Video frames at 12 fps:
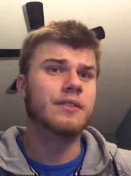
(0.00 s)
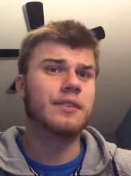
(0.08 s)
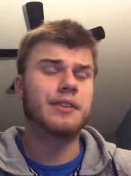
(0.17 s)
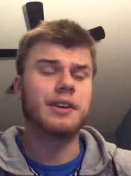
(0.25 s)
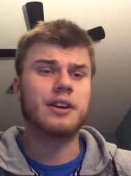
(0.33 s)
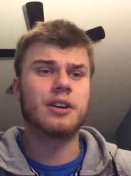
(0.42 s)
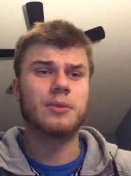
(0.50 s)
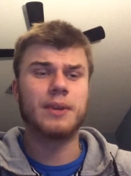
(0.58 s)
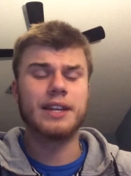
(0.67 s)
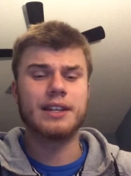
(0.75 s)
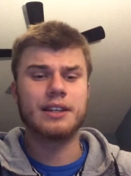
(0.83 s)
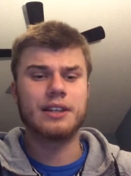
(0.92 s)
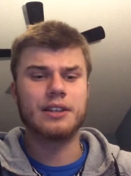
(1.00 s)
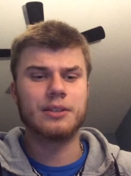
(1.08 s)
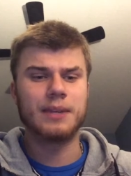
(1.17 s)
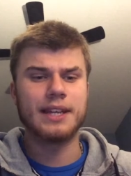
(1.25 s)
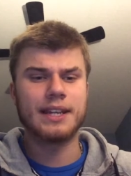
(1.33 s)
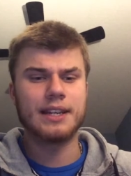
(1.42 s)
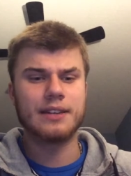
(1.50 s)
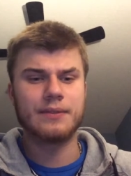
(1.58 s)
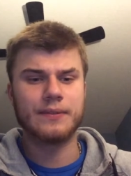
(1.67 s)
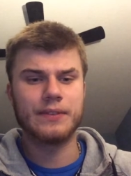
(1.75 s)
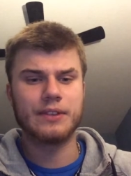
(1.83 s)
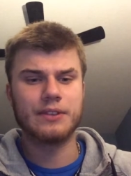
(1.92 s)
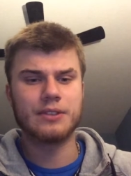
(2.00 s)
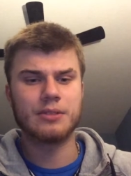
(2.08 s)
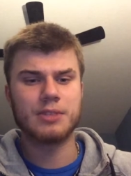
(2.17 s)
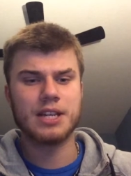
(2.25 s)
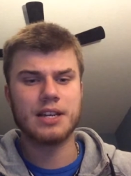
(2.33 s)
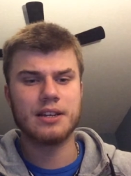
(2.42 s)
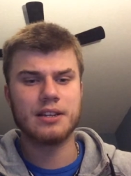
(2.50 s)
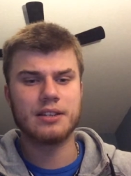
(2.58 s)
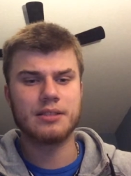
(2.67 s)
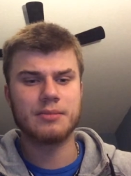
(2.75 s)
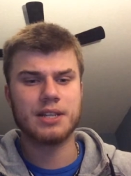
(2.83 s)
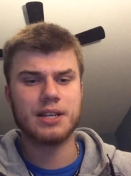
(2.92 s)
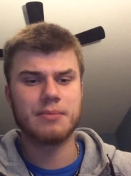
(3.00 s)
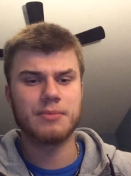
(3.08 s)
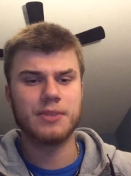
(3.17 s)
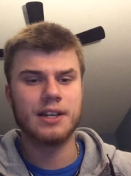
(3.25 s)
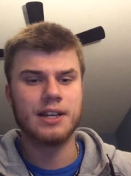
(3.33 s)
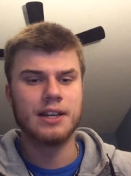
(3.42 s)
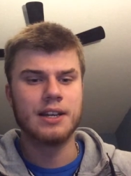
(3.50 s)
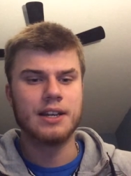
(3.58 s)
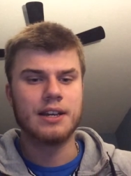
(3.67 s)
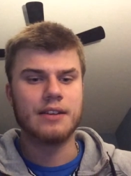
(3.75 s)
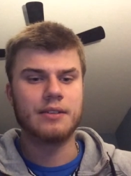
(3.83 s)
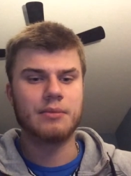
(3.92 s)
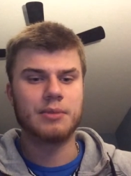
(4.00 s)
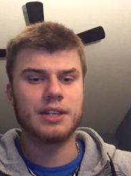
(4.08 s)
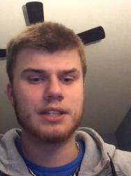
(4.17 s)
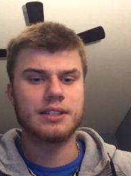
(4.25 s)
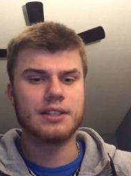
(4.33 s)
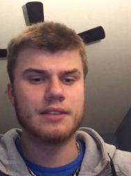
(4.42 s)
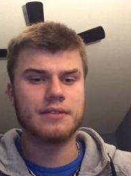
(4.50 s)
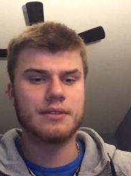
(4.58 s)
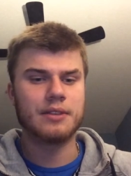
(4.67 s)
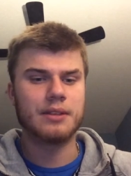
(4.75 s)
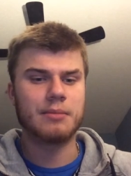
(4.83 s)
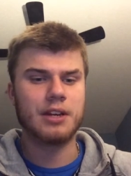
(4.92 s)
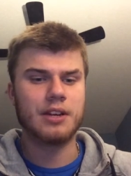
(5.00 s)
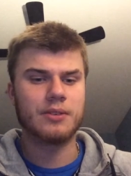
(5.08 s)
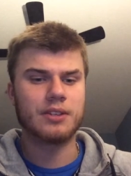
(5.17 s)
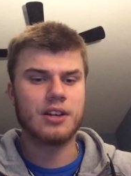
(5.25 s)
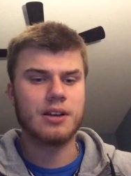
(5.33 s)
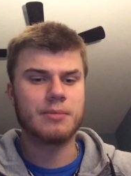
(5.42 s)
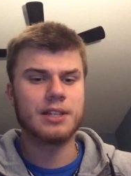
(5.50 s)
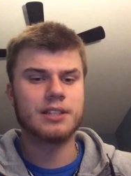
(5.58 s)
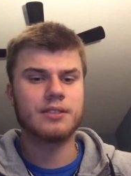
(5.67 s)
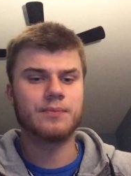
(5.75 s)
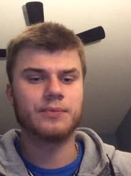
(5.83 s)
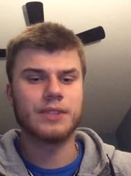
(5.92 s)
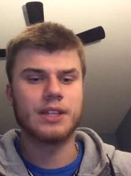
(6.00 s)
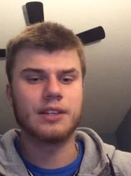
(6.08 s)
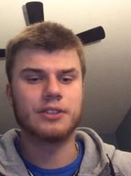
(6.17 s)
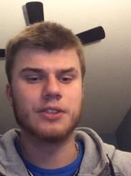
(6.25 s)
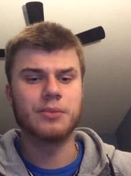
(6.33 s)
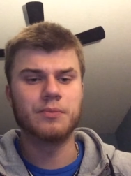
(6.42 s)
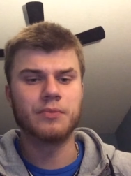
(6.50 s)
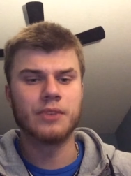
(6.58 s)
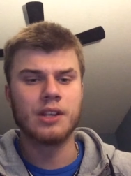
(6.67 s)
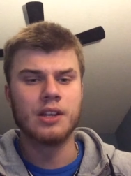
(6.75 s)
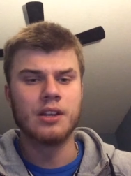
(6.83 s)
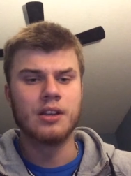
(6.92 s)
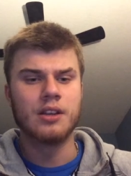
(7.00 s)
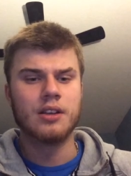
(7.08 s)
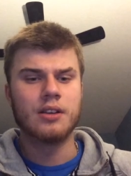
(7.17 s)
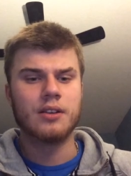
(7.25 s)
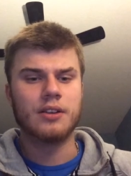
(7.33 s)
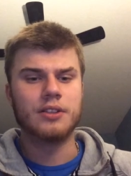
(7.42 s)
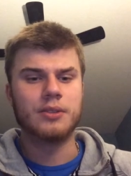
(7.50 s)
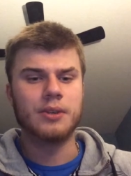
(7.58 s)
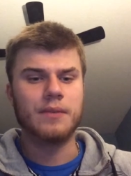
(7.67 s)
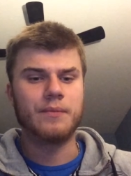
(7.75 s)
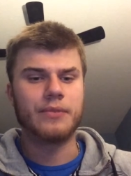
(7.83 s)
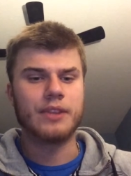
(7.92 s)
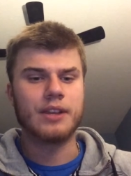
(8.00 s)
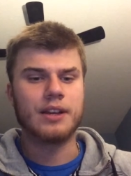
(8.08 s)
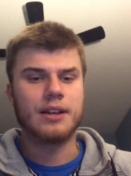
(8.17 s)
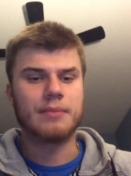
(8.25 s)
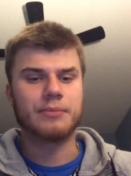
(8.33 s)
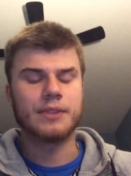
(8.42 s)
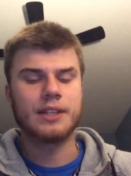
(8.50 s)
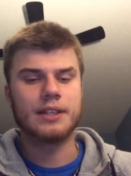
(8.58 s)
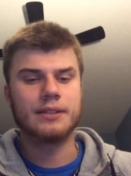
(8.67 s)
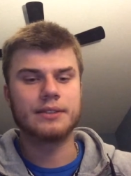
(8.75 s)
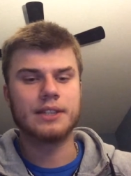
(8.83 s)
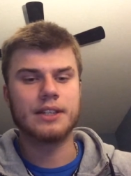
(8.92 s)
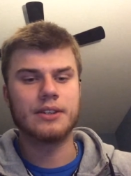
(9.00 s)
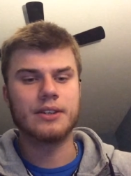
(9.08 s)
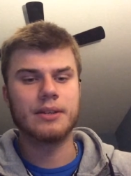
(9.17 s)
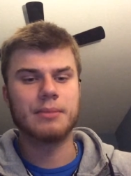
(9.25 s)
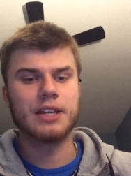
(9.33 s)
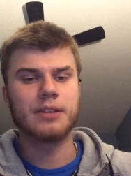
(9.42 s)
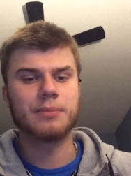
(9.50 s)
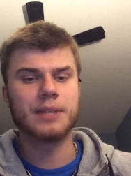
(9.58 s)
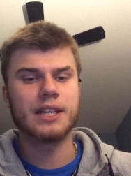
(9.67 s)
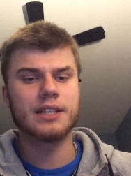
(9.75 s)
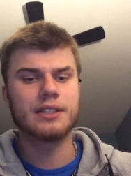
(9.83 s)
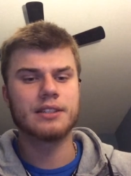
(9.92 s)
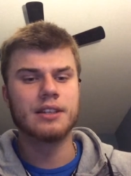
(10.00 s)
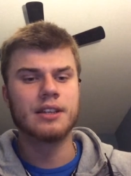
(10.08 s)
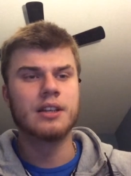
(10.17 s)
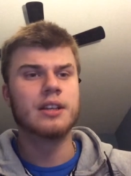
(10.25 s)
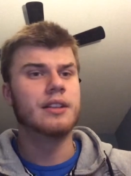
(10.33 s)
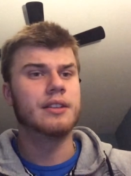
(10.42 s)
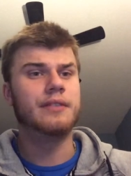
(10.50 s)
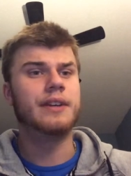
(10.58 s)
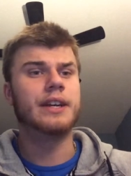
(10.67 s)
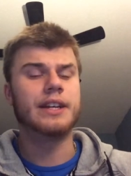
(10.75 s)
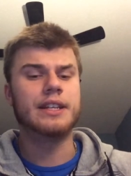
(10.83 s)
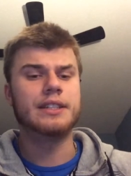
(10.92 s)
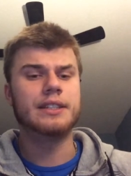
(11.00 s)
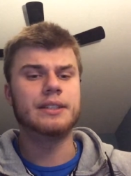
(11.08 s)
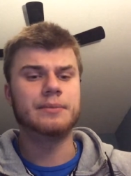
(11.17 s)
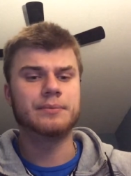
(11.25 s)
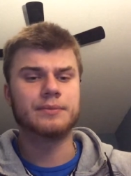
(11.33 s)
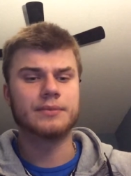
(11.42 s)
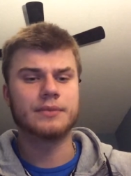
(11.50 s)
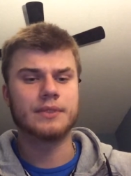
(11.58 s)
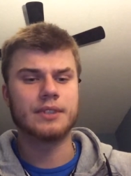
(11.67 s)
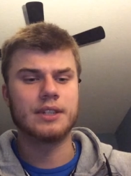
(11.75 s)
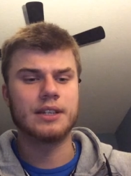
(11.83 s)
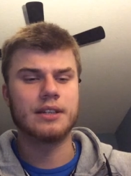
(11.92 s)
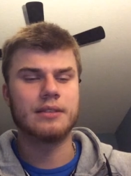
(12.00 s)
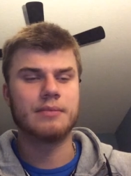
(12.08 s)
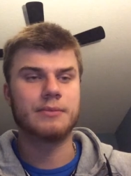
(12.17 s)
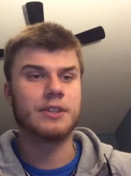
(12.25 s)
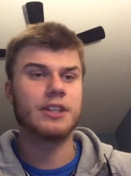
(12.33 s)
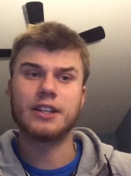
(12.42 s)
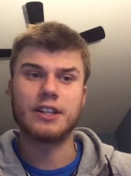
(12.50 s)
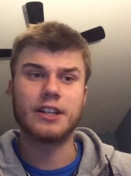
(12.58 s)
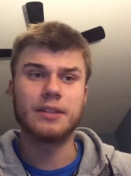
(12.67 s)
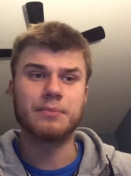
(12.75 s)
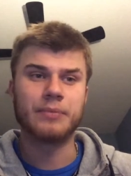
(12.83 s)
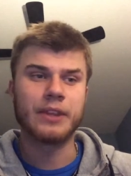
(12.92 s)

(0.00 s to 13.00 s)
for on a week on the weekend, of some time sometime when the money and stuff, let me know in the comments and I'll do. I'll do it. Um, I know how to make cupcakes. They're very easy. Um, they're not hard.